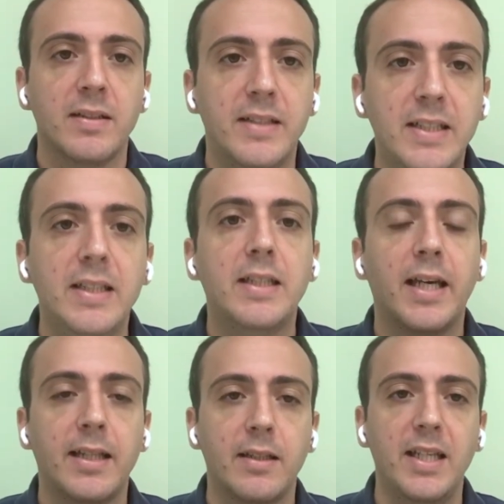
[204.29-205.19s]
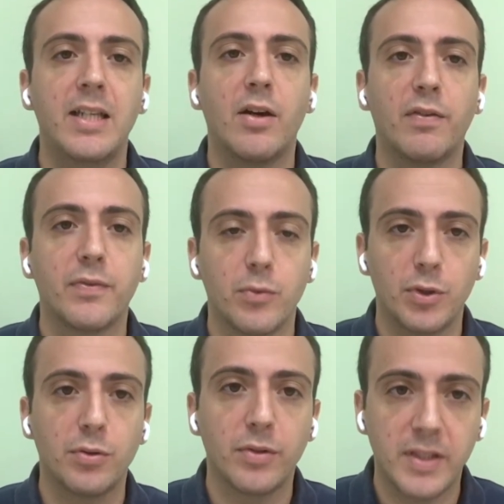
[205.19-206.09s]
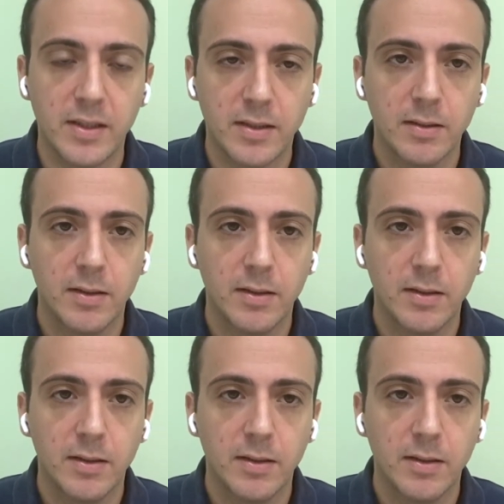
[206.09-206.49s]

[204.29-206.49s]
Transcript: dedicate enough resources